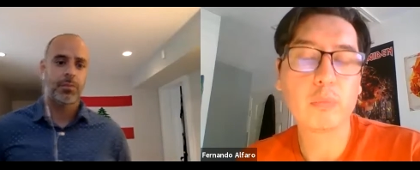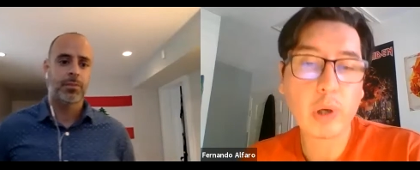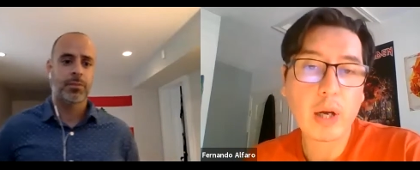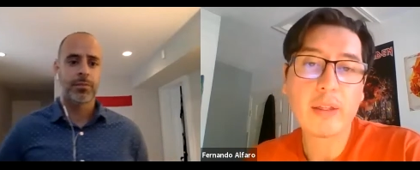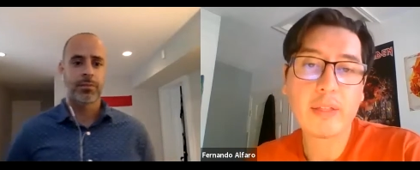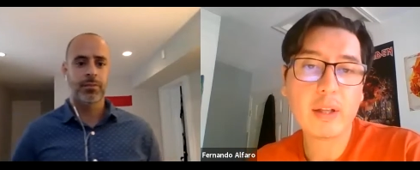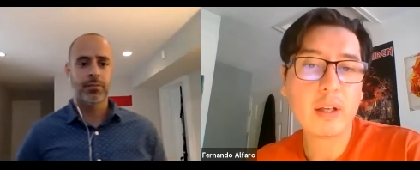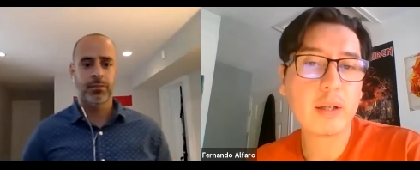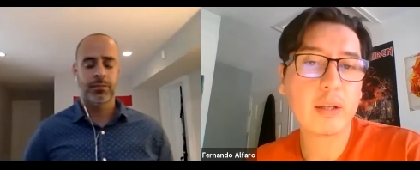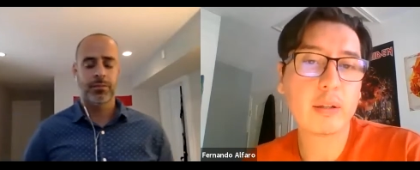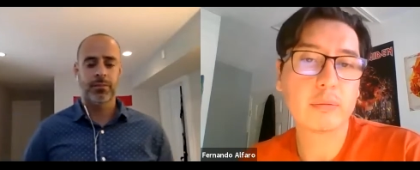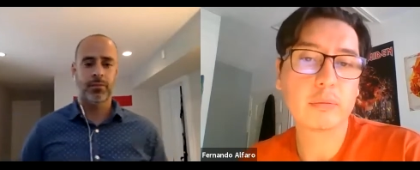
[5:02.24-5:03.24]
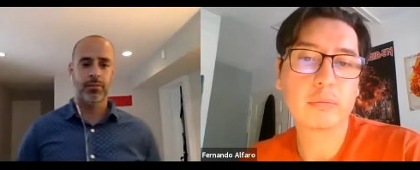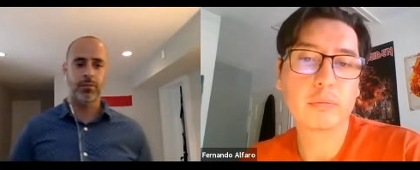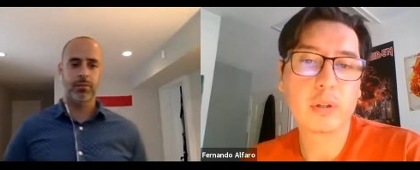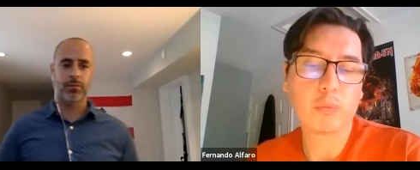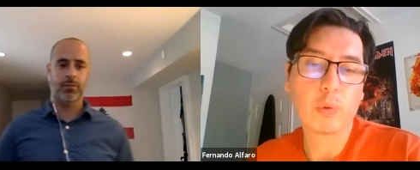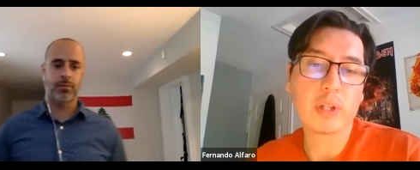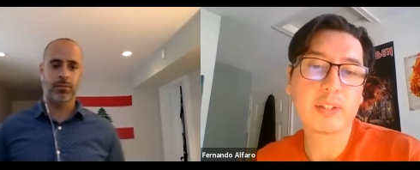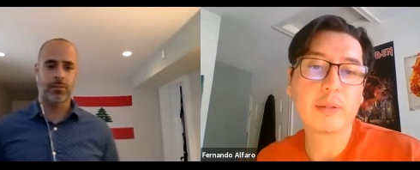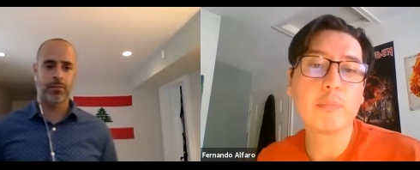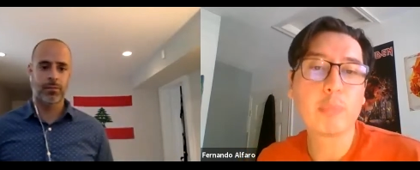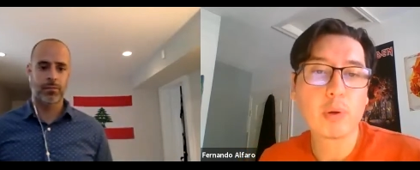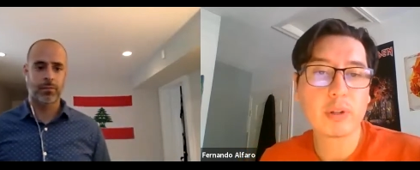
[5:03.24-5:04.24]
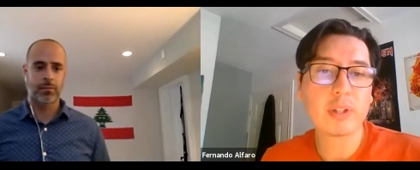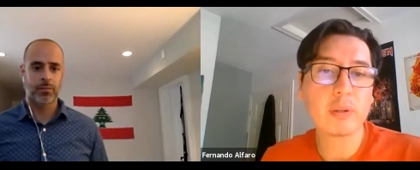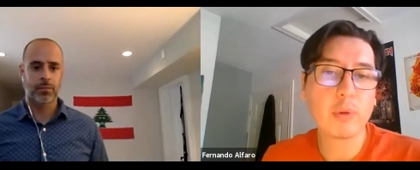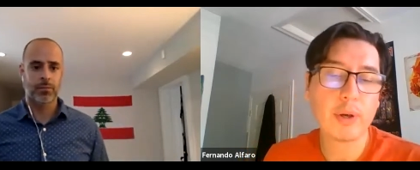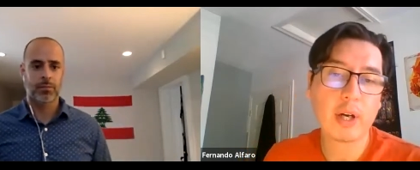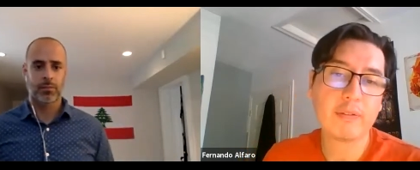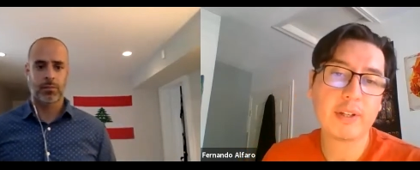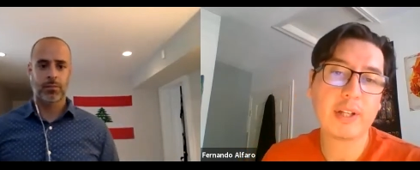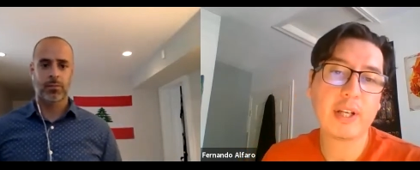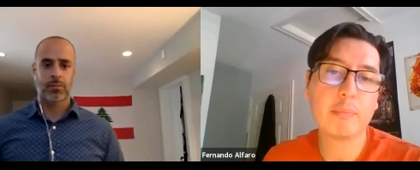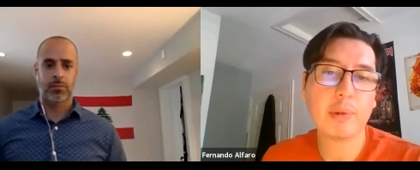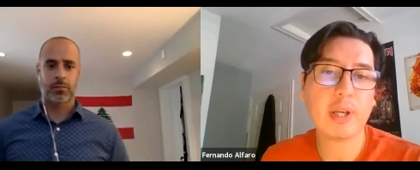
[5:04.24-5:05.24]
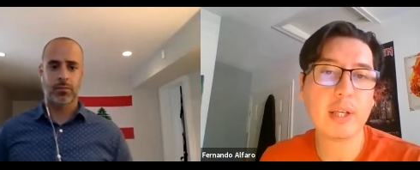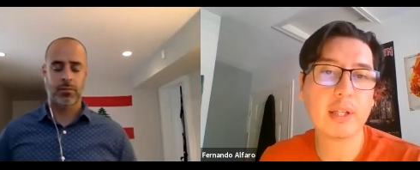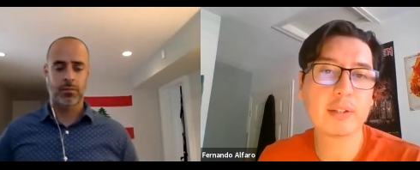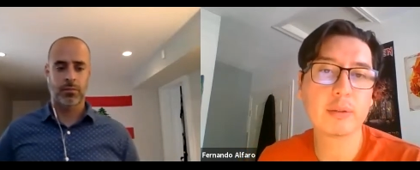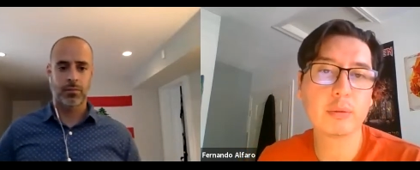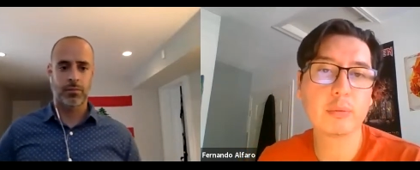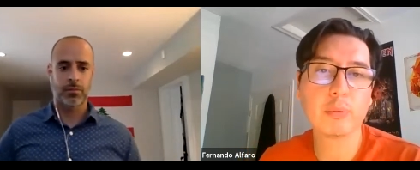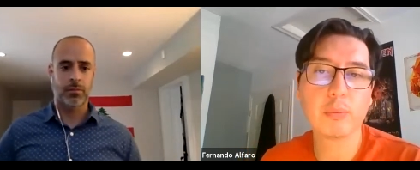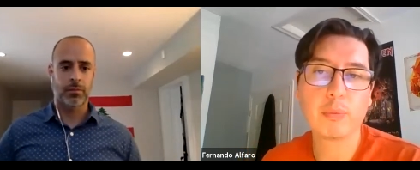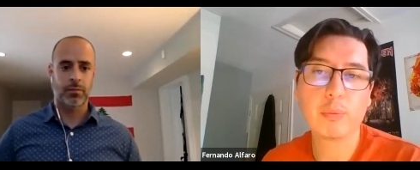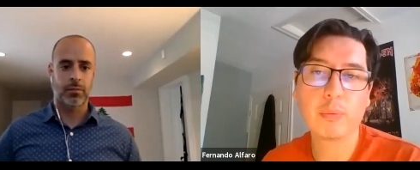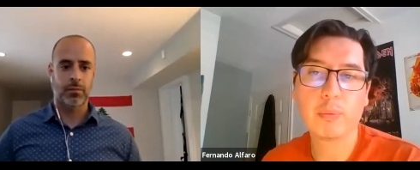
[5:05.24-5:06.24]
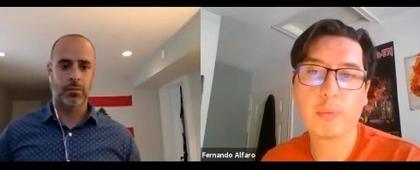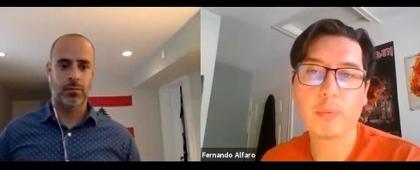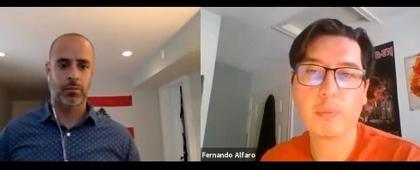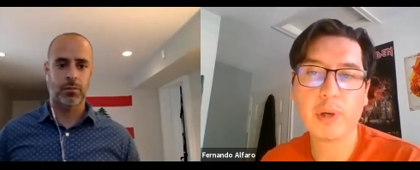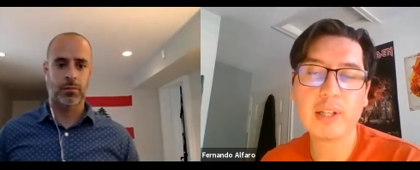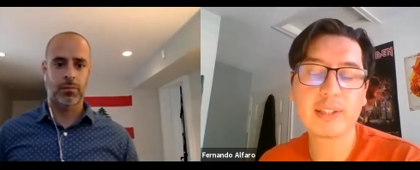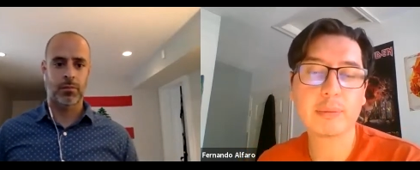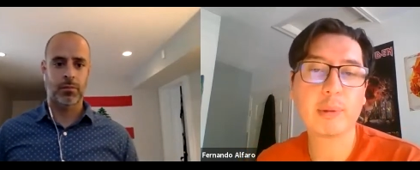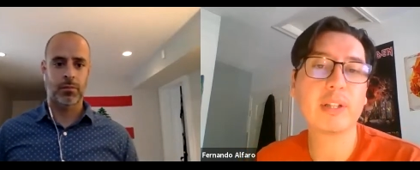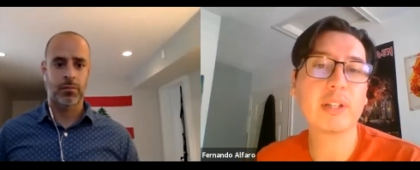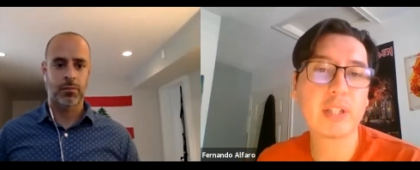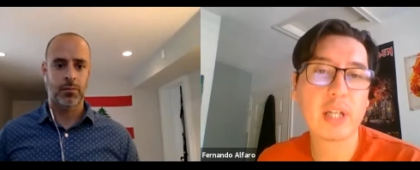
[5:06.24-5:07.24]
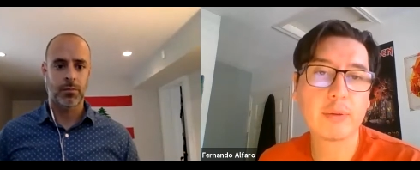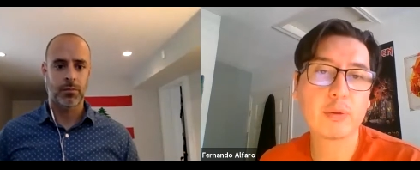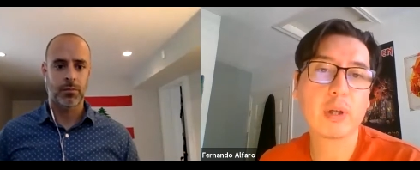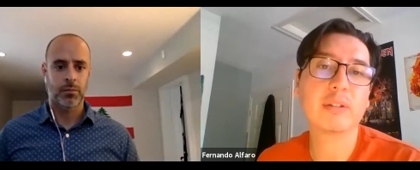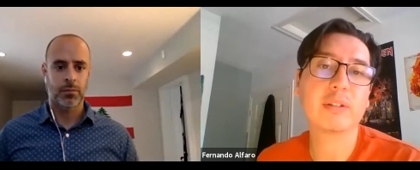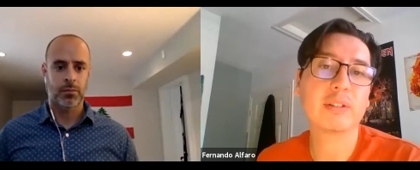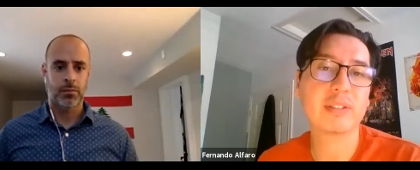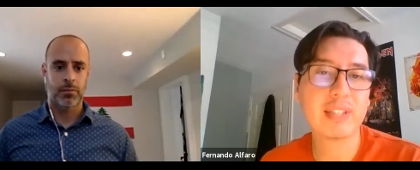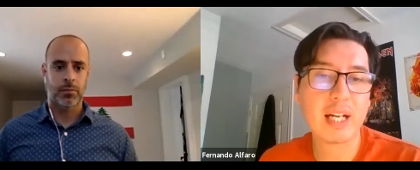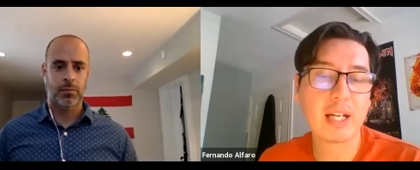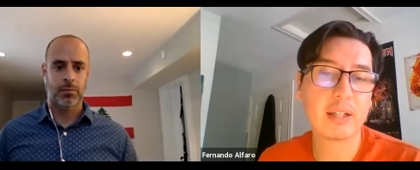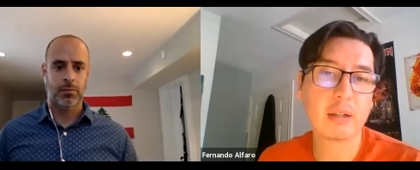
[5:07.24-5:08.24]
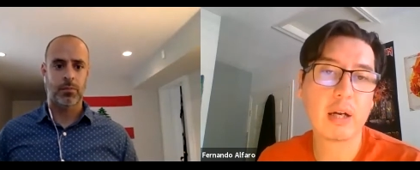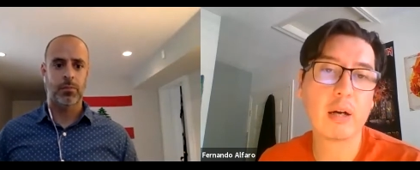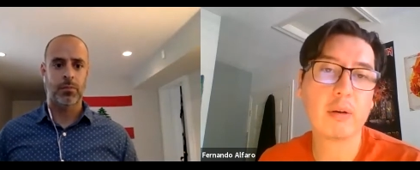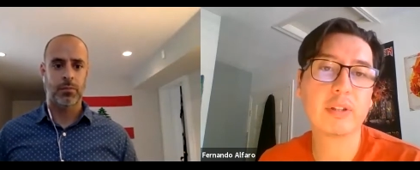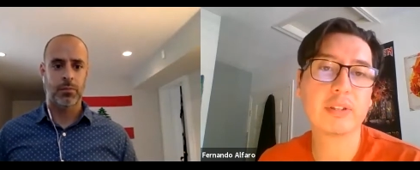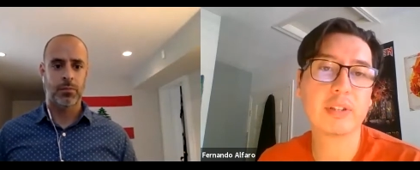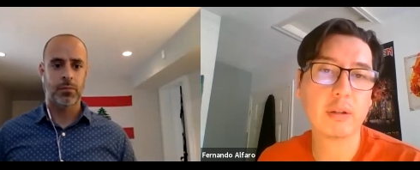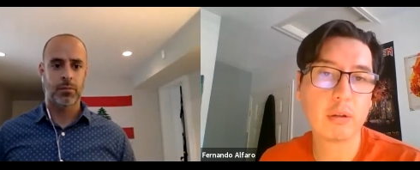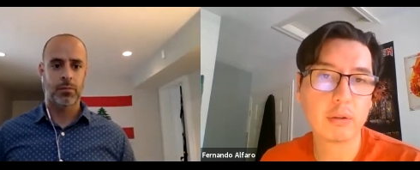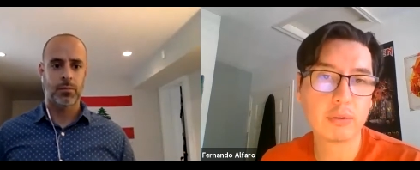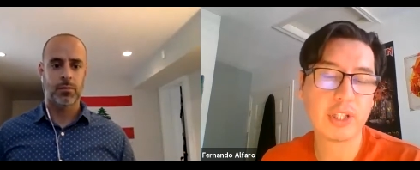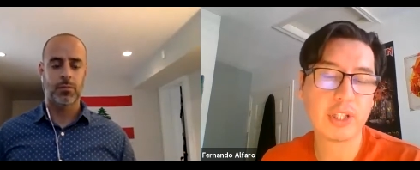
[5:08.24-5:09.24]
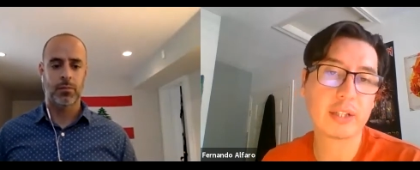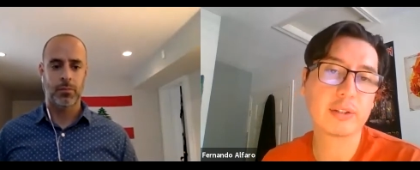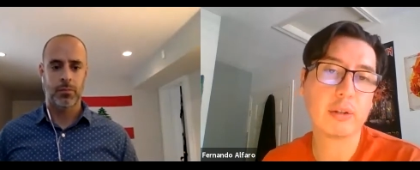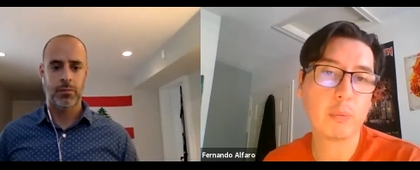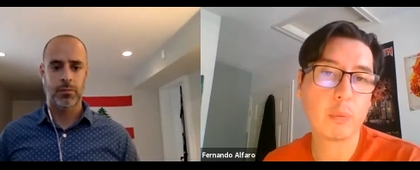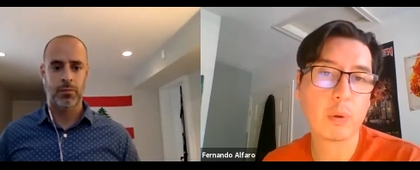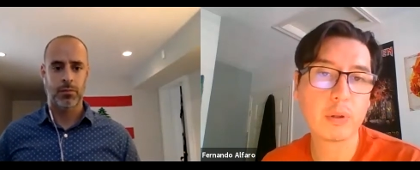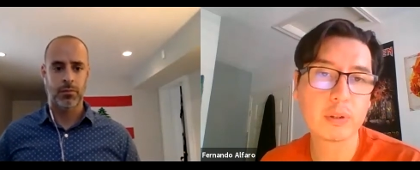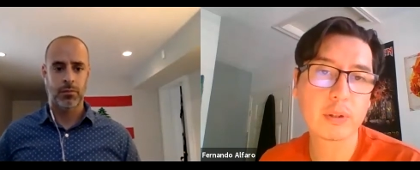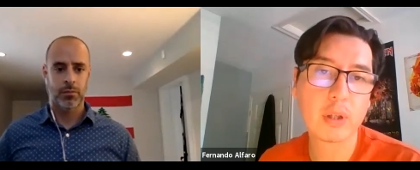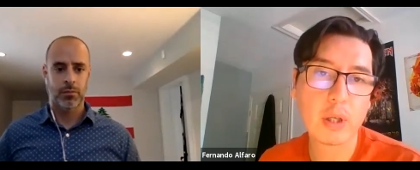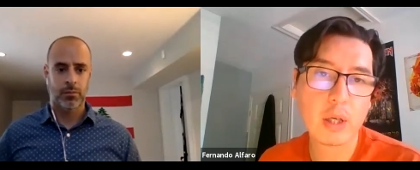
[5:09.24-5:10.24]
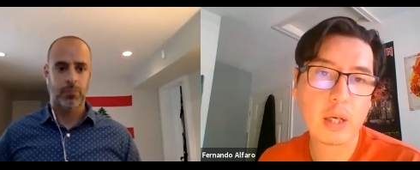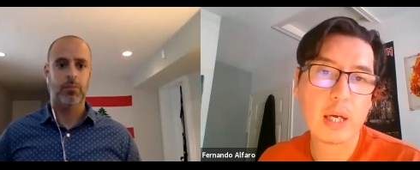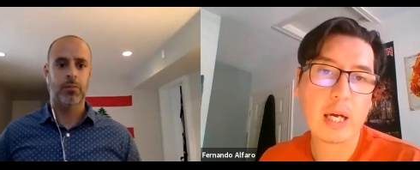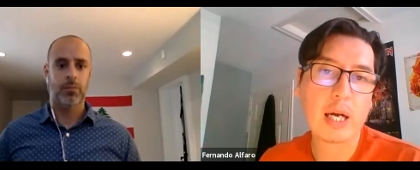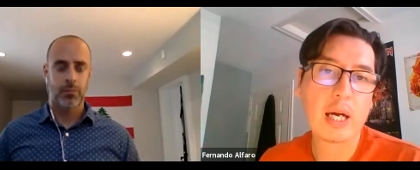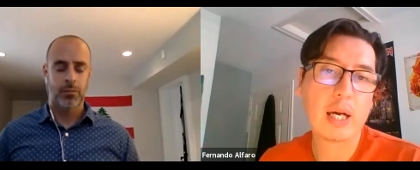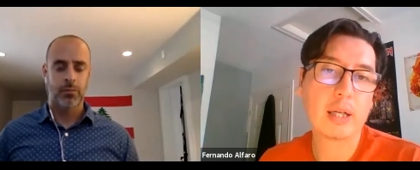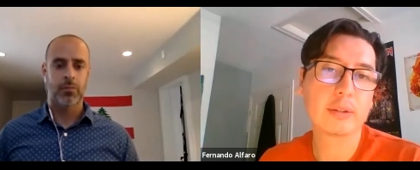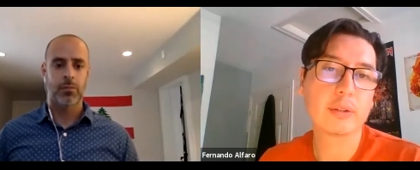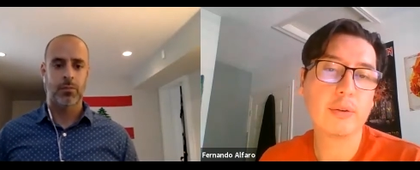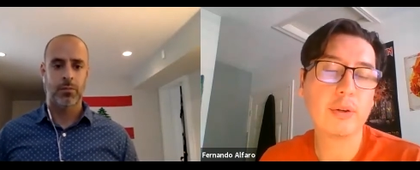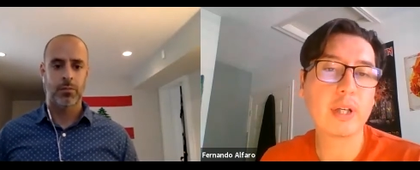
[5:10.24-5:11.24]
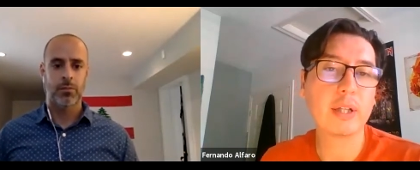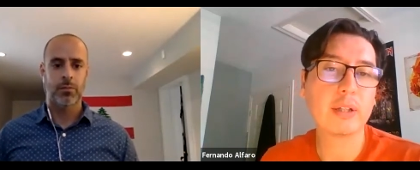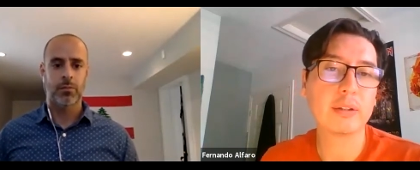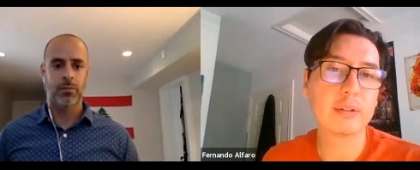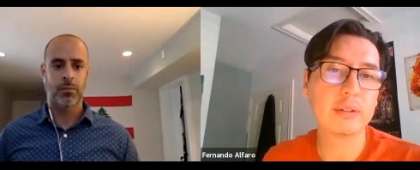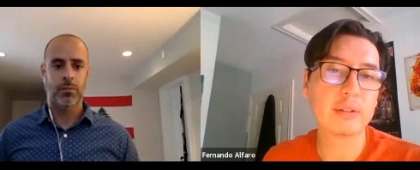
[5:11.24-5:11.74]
Speaker 1: well, I think uh, what's important when you have a DMP is to really spend the time to understand how the technology actually works. Uh, so you can